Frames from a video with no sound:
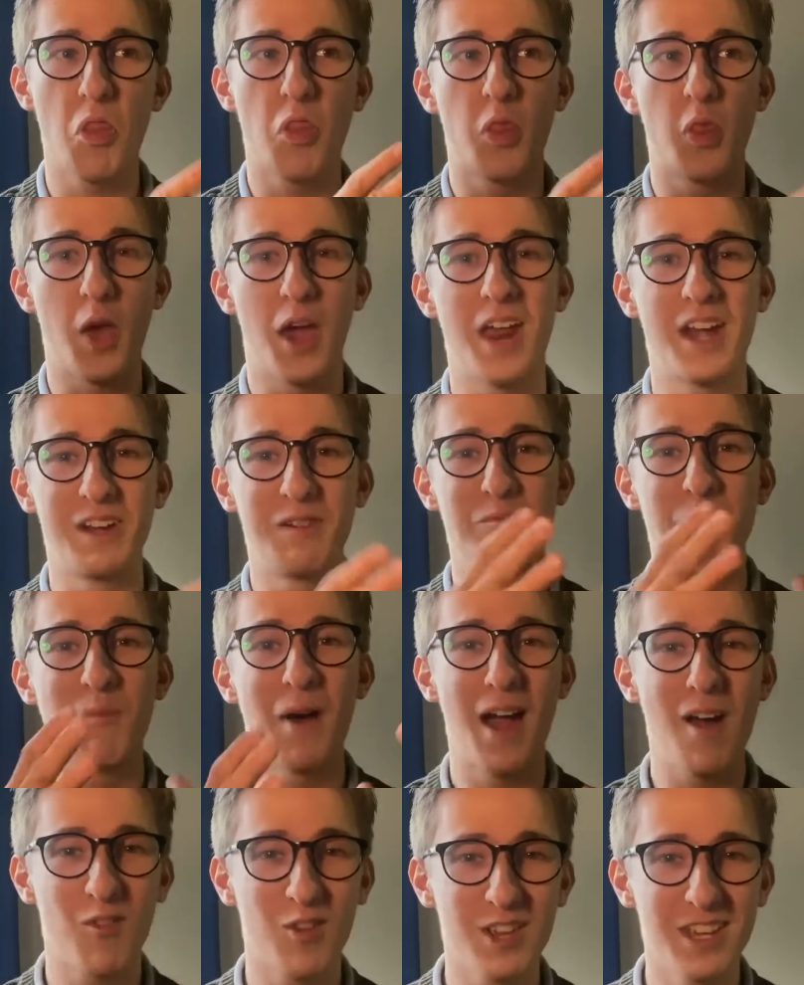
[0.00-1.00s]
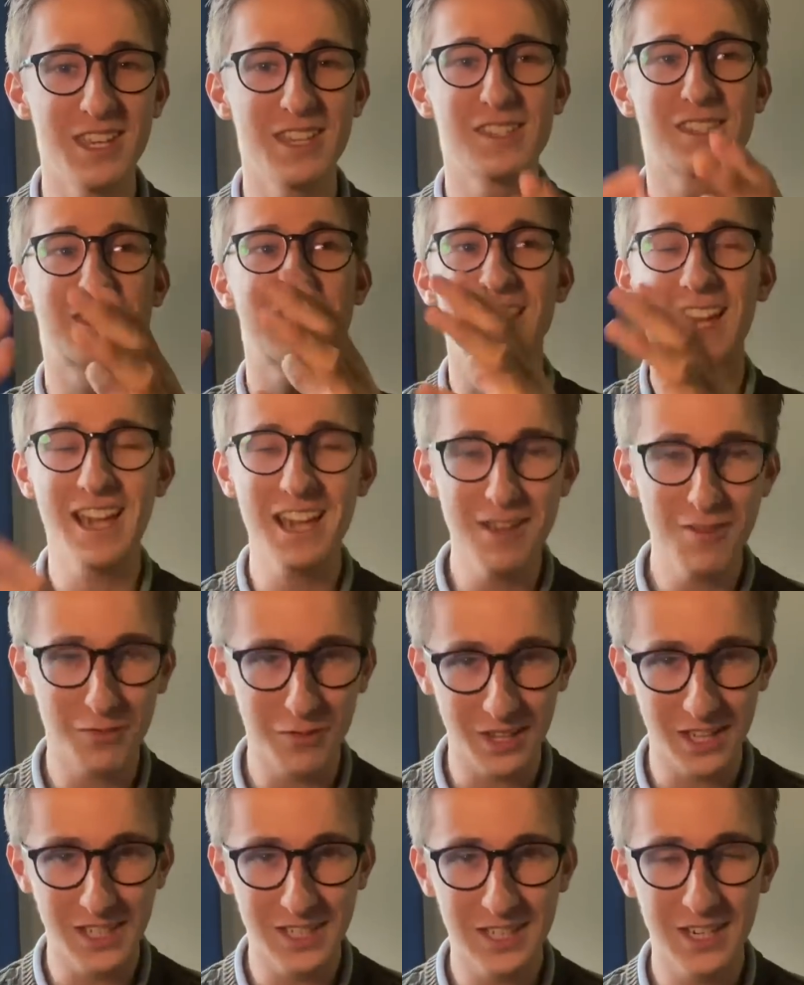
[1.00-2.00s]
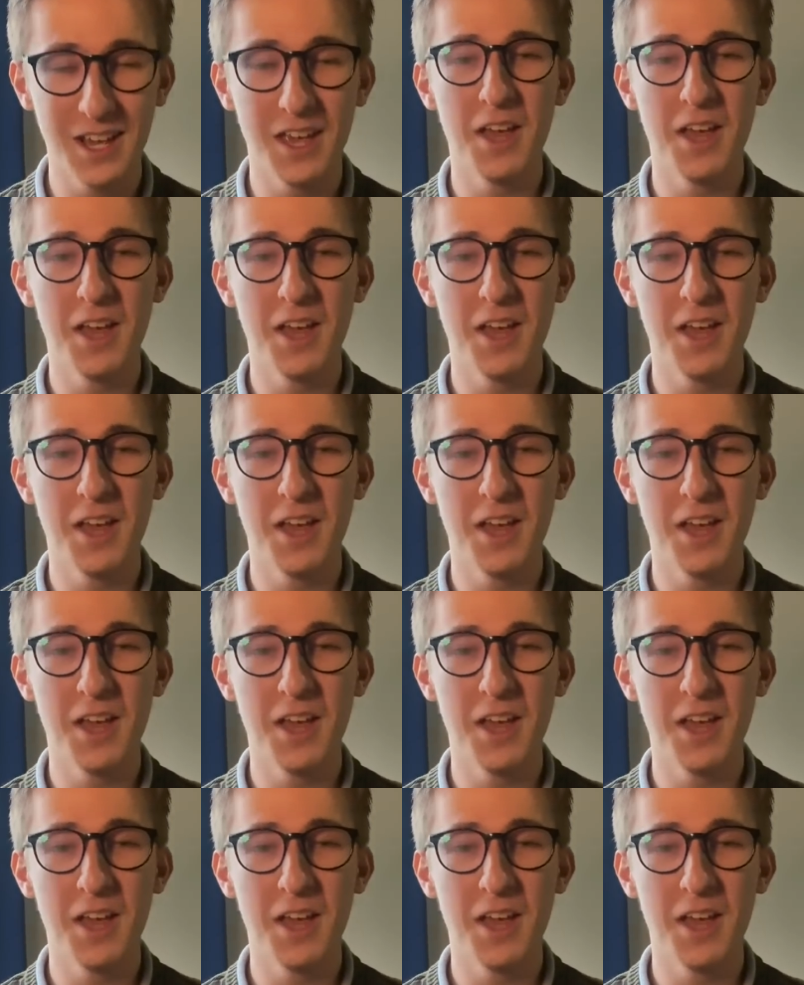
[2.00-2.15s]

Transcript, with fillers: then marries David,